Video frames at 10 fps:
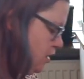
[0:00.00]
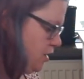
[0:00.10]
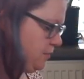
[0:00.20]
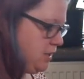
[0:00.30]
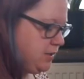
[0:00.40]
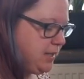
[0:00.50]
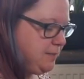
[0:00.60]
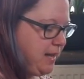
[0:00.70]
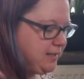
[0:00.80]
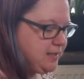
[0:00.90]
Music and
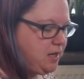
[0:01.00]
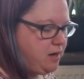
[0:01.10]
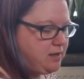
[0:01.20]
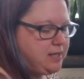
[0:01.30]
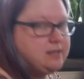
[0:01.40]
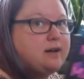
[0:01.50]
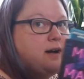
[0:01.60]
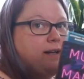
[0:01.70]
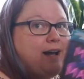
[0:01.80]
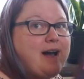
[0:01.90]
Malice and Hurricane
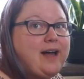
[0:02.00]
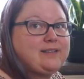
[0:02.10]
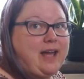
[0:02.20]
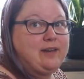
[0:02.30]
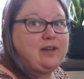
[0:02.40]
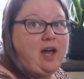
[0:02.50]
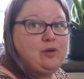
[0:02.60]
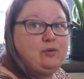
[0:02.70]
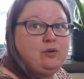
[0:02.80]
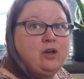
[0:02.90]
Time. I uh, taped out.
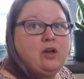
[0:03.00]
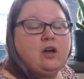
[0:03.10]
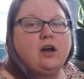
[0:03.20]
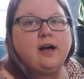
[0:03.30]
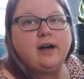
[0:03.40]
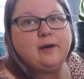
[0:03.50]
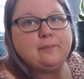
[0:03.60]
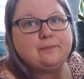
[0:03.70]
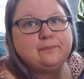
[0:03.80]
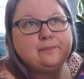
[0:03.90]

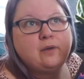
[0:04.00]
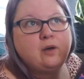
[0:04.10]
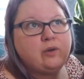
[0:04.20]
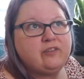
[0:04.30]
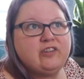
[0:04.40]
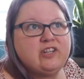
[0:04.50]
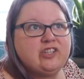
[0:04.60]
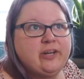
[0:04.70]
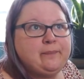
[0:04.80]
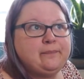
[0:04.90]
Um, I want to finish
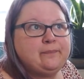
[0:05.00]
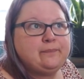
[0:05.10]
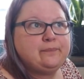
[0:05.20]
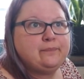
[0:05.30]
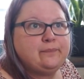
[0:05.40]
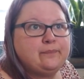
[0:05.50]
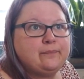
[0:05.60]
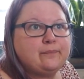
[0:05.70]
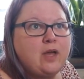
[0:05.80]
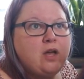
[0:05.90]
it.
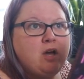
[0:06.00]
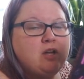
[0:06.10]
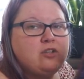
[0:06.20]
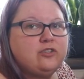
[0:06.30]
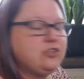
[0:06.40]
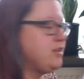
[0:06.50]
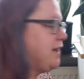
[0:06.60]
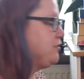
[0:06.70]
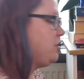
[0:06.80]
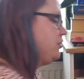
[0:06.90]
Just have not